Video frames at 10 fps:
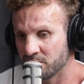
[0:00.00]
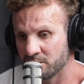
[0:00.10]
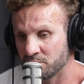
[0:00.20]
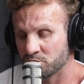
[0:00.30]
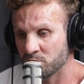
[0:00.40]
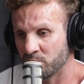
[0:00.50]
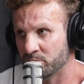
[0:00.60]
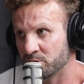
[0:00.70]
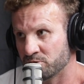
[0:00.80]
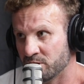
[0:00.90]
The drill might
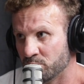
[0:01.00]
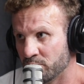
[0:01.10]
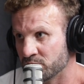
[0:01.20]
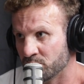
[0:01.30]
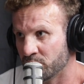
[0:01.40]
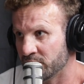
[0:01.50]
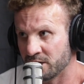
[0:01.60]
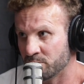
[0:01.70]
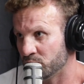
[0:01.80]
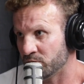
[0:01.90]
be 3 moves and I might end
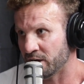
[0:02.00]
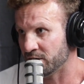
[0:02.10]
up doing 8